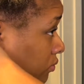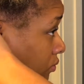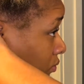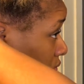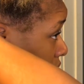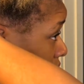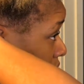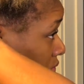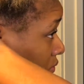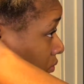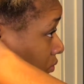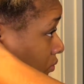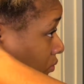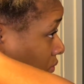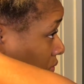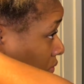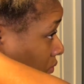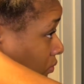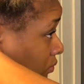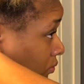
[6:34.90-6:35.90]
use it for the
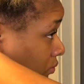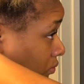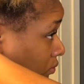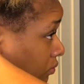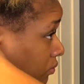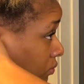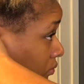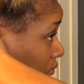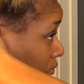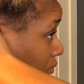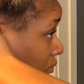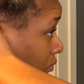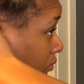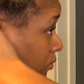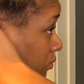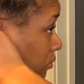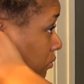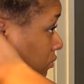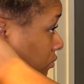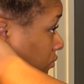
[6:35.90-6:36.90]
majority of my head
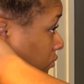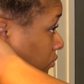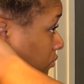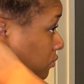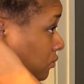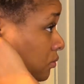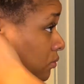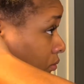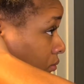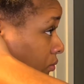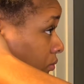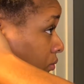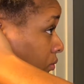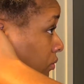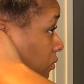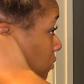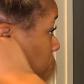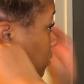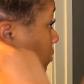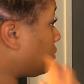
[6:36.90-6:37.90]
though.
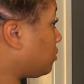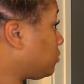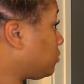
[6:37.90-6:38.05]
So